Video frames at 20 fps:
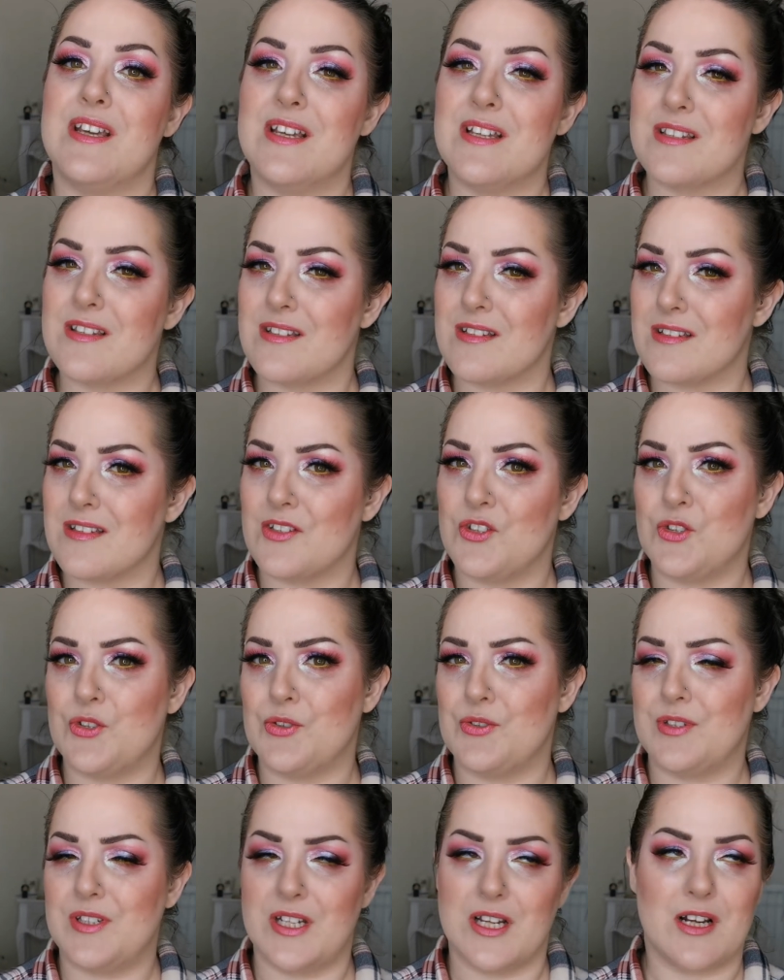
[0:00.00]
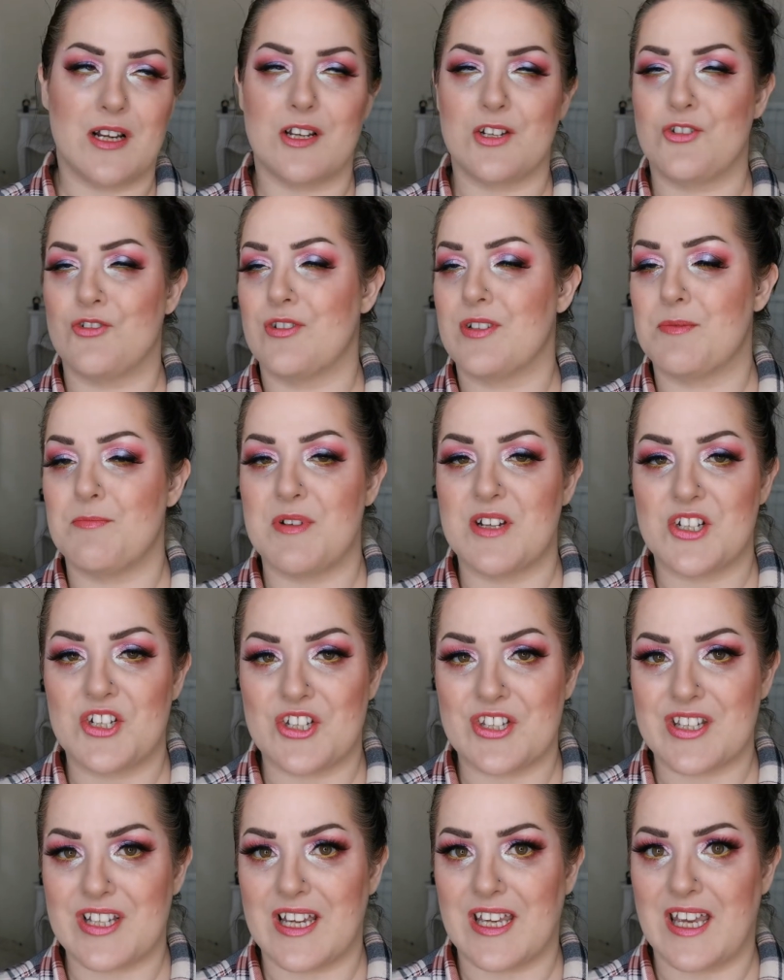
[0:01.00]
isn't to declutter as much
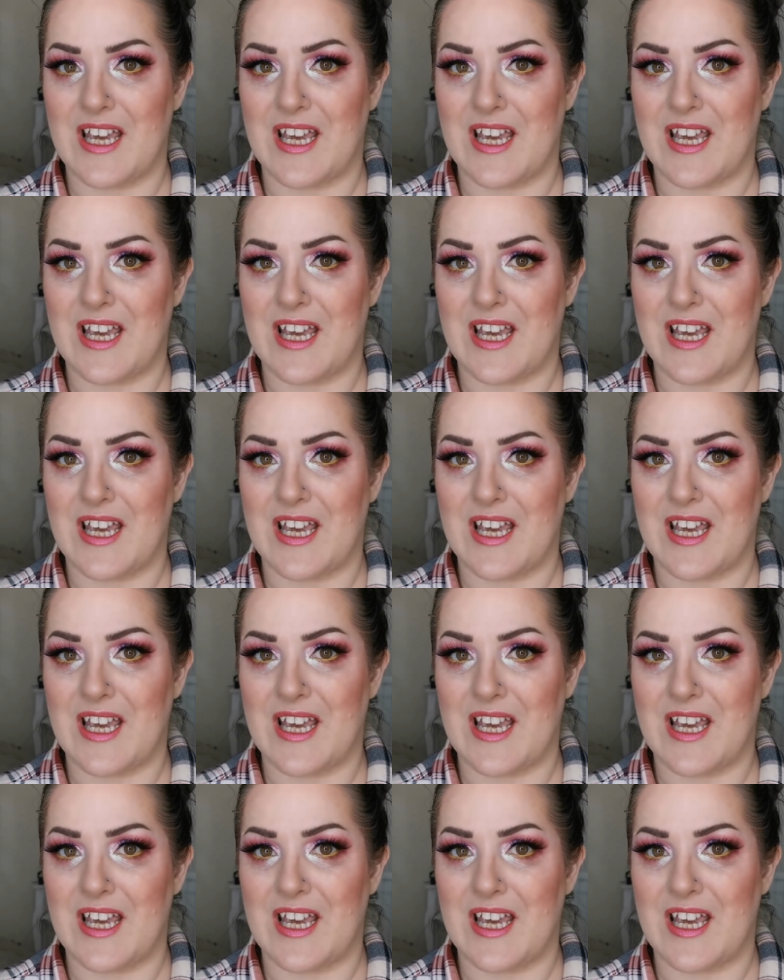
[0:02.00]
as I